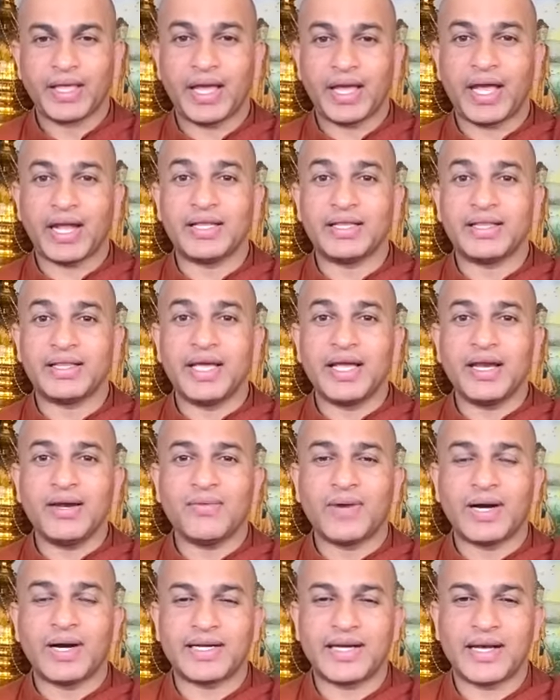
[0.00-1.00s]
And
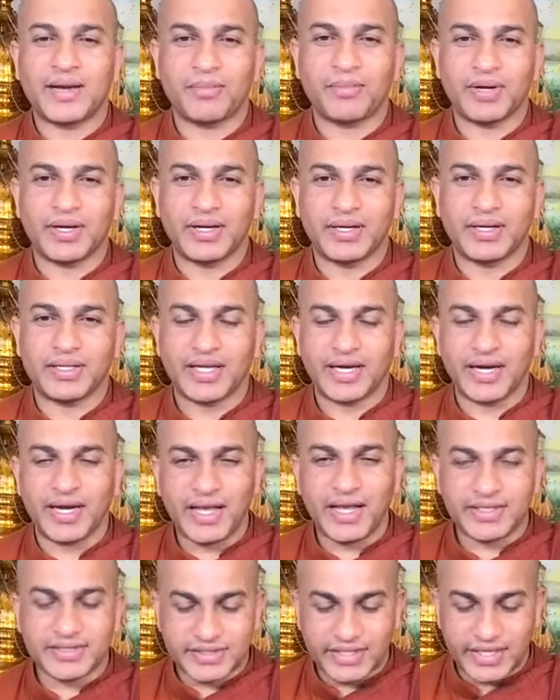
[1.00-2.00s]
then what happened? The
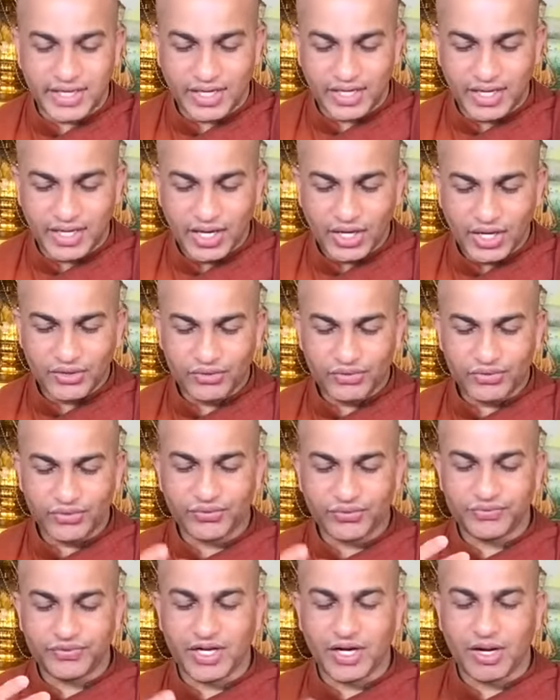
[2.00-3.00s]
next day, you
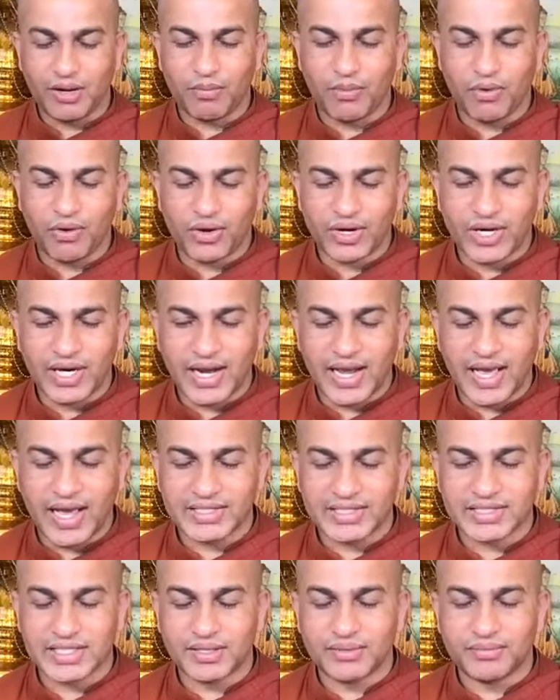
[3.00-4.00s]
feel more
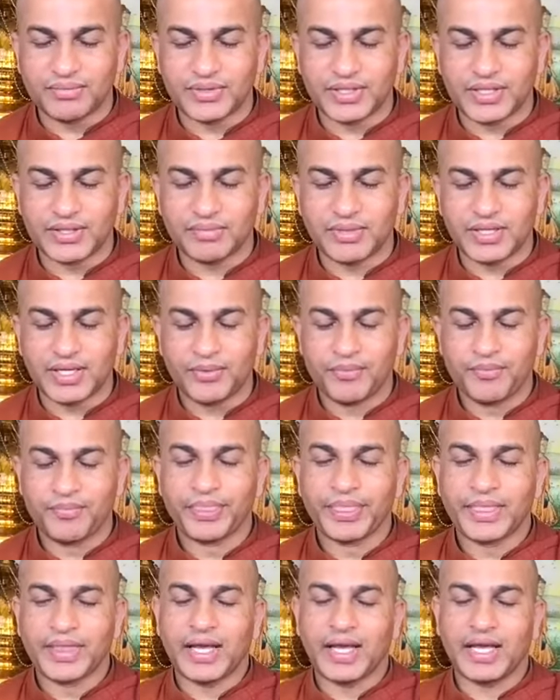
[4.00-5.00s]
relaxed, comfortable.
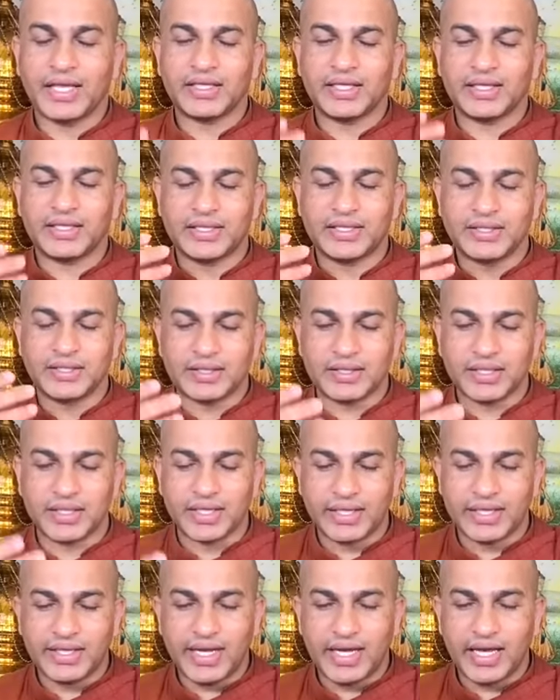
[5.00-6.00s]
And the
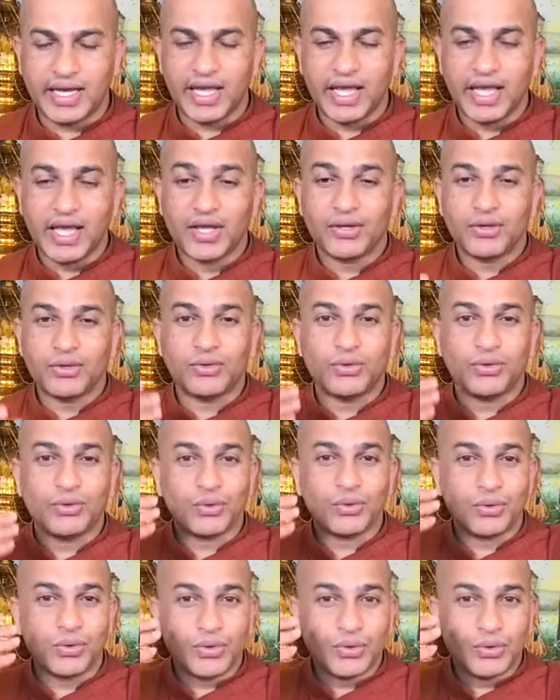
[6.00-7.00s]
third day,
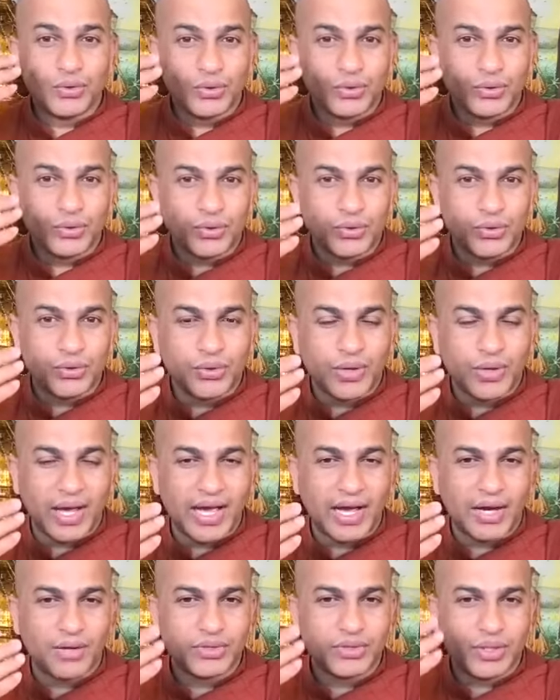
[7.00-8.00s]
you, you, you
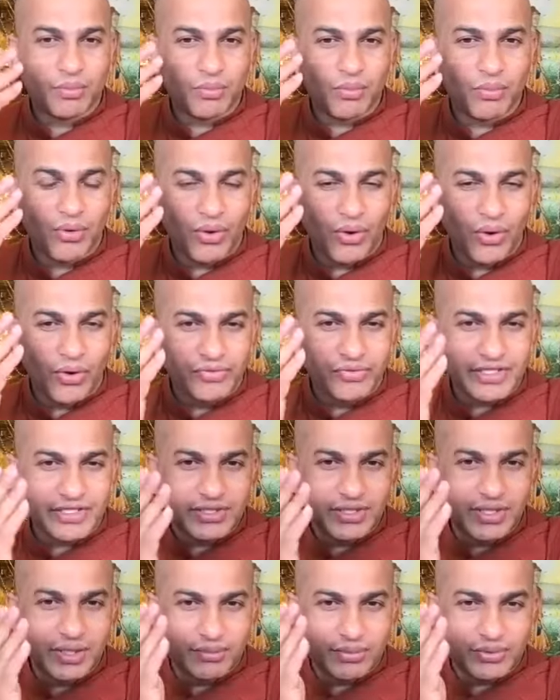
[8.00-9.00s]
have the more
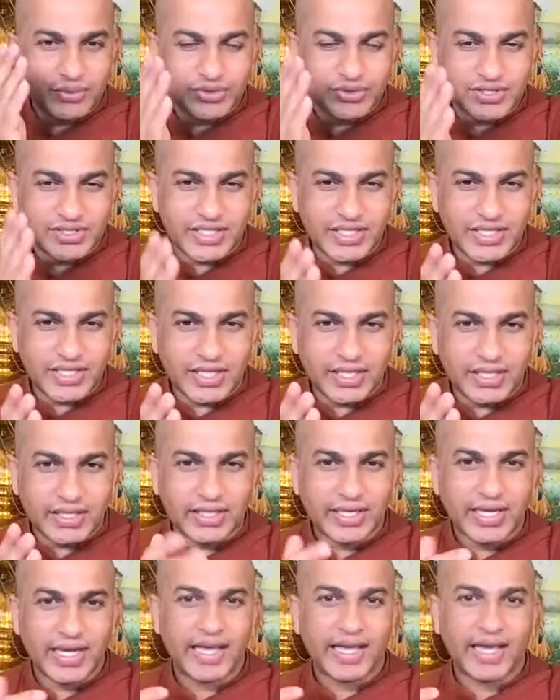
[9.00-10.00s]
wisdom to see it
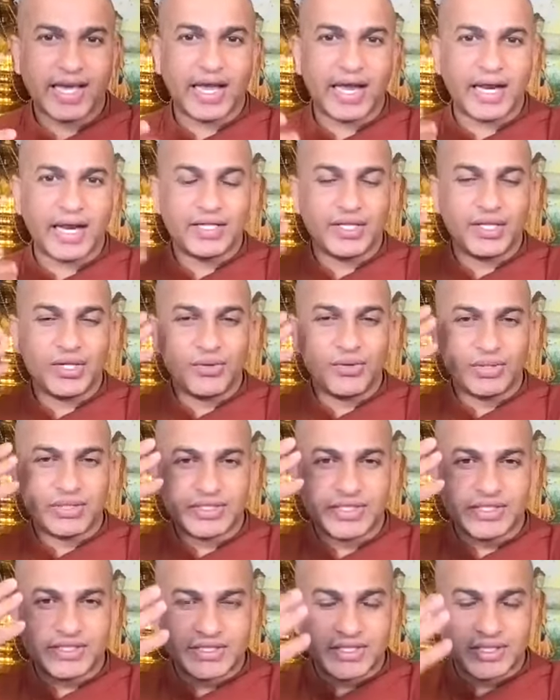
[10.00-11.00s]
and the, your
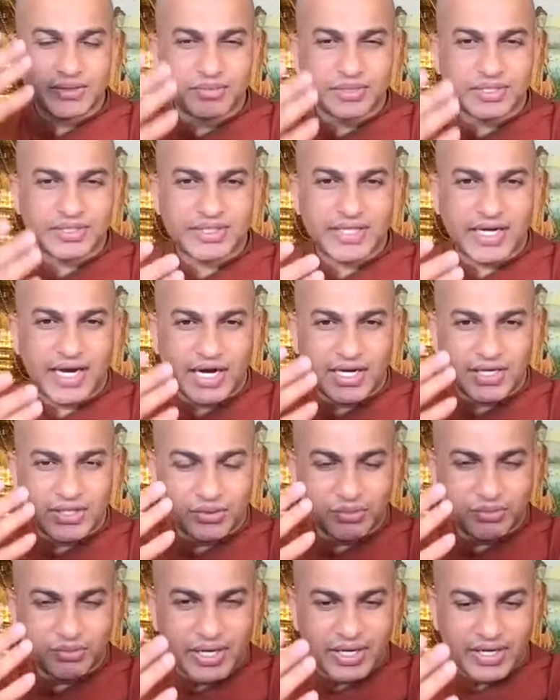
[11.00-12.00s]
system start
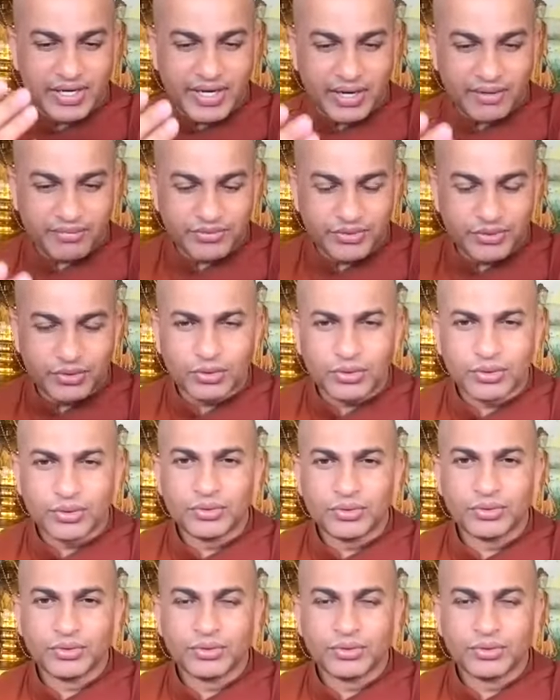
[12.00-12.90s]
to build up to,